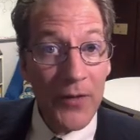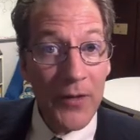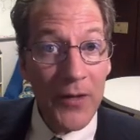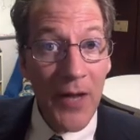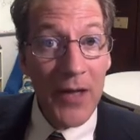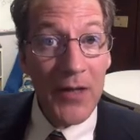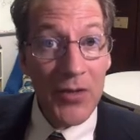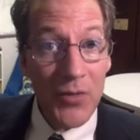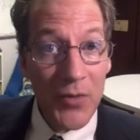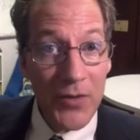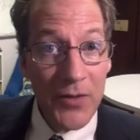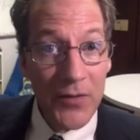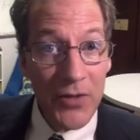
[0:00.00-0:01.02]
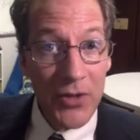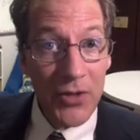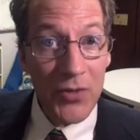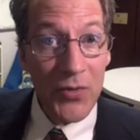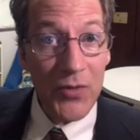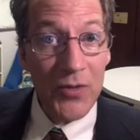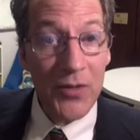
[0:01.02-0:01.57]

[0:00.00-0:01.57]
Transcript: any sorts of issues